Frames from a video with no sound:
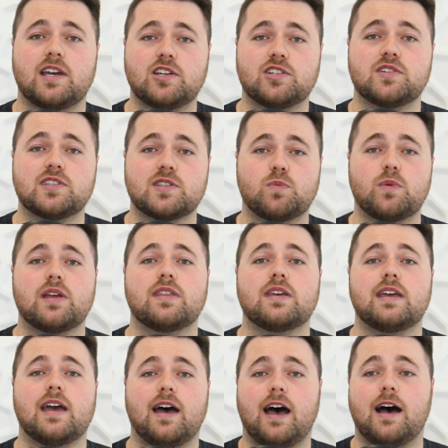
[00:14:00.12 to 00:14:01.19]
Nations where
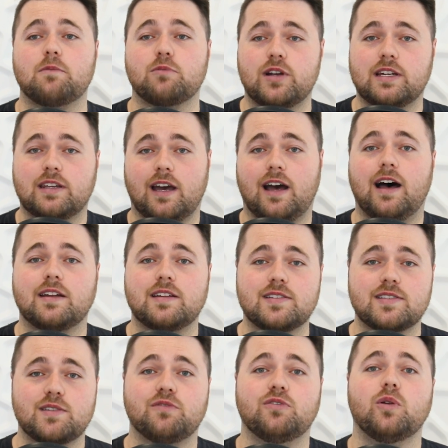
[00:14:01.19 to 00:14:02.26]
the red card
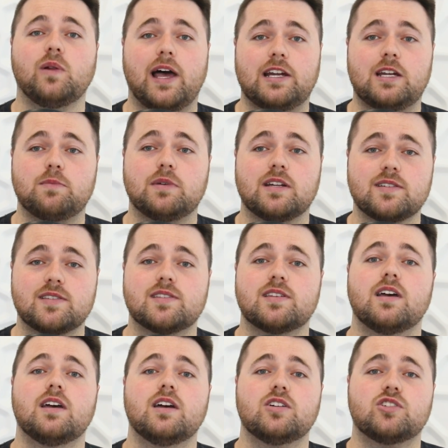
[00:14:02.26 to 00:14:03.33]
is the full 80
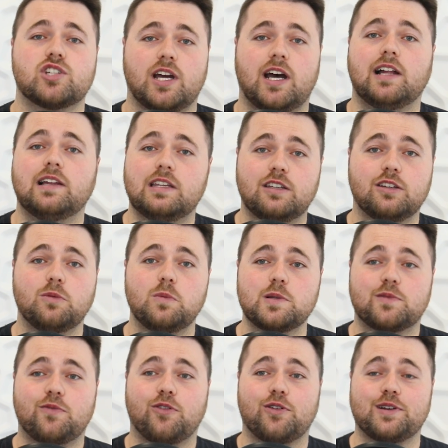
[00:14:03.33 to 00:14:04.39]
minutes. Charlie
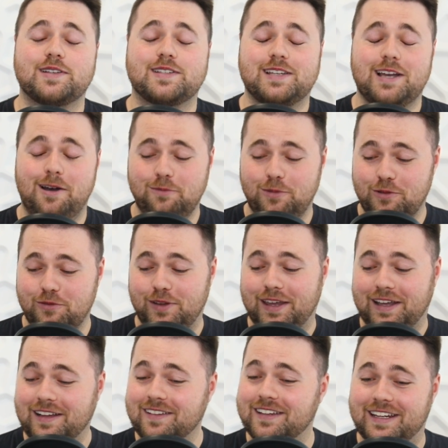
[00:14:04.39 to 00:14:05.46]
Yules, for example, for
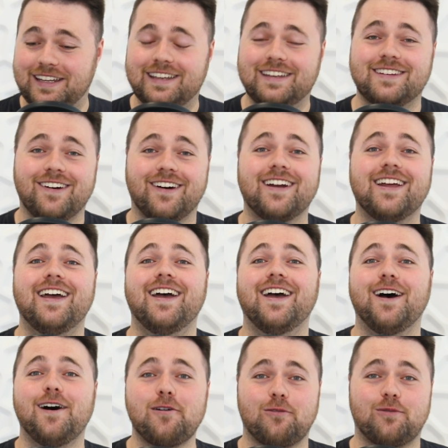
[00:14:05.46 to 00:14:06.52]
England, he got
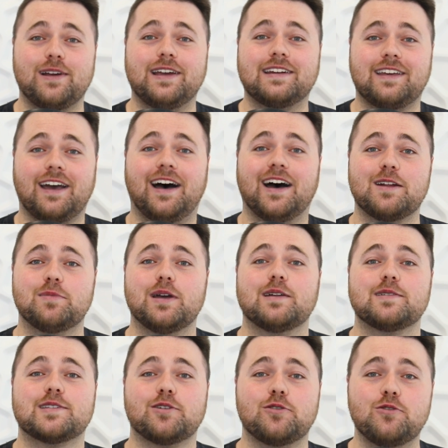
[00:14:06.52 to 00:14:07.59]
a red card
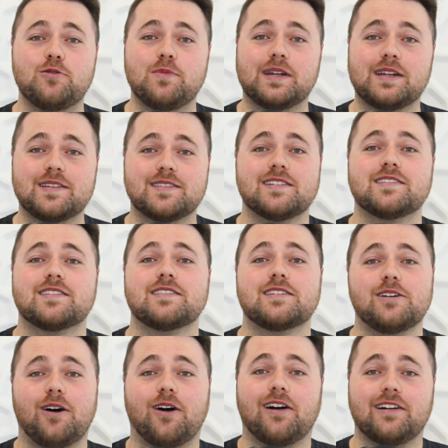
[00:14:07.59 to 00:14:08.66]
about 2 minutes into
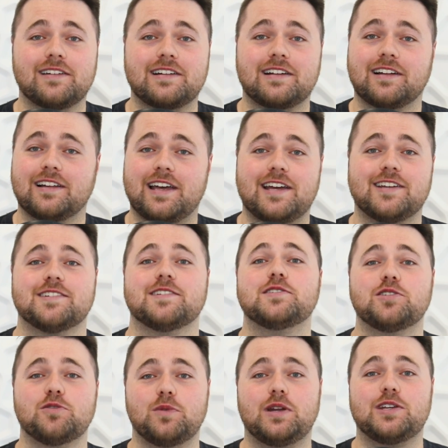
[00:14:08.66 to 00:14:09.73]
the Ireland clash in
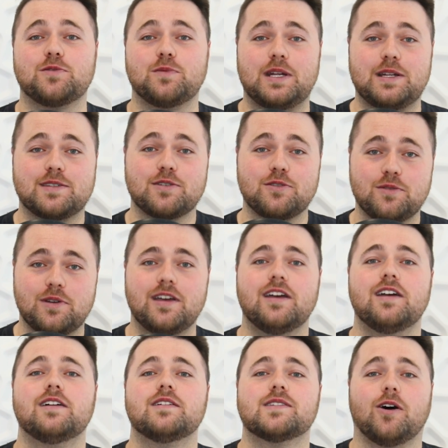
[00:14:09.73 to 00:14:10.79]
2022.
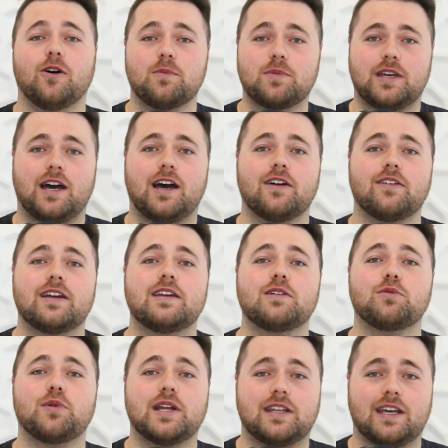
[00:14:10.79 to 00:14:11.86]
Tom Curry
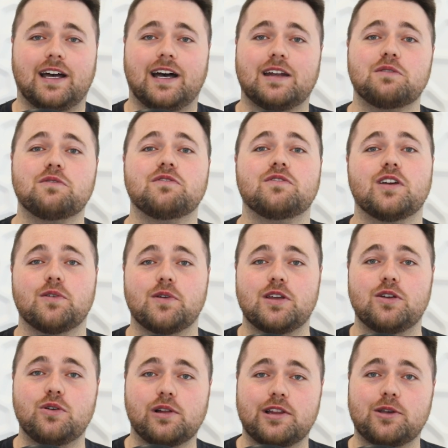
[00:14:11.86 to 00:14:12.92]
red carded
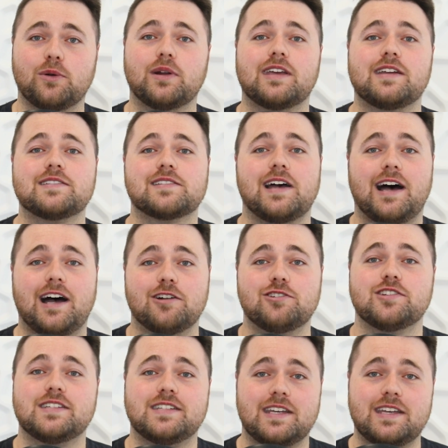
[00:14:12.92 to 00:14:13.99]
very early on against
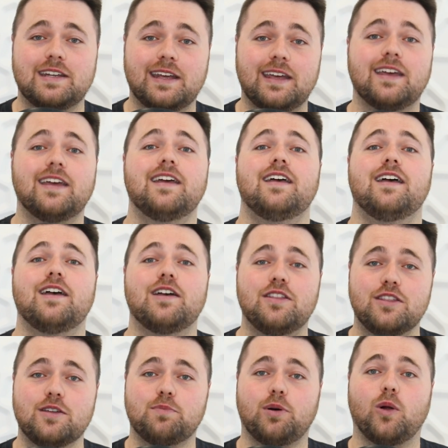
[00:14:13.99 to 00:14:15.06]
Argentina
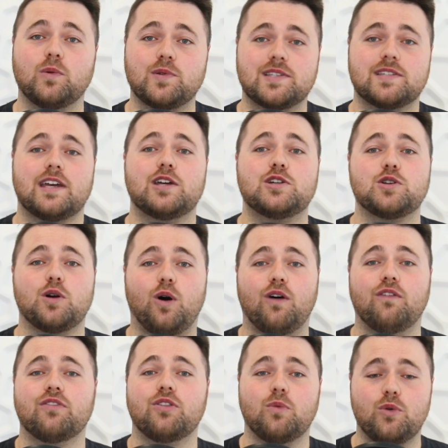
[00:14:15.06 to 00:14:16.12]
in the pool stage
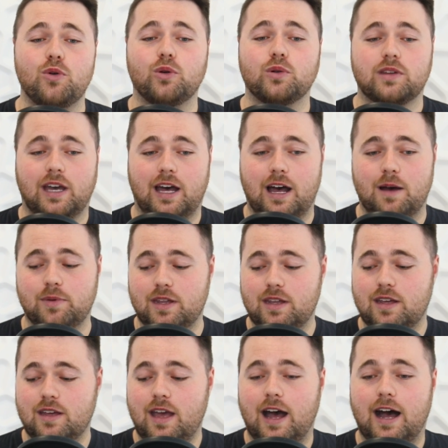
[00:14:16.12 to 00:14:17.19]
of the World Cup.
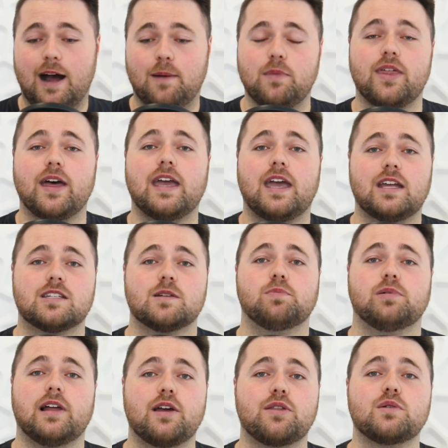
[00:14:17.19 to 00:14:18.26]
They had to
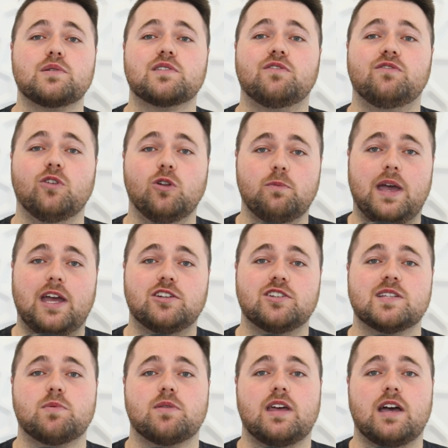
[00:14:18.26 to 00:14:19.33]
play those full
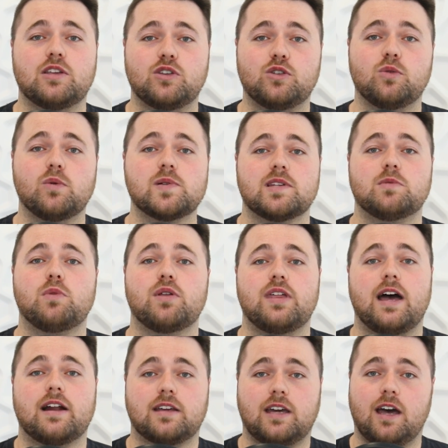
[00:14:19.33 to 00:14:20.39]
matches without Yules and
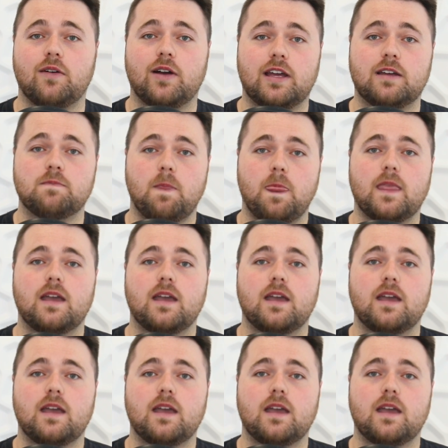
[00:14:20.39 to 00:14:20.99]
without Curry.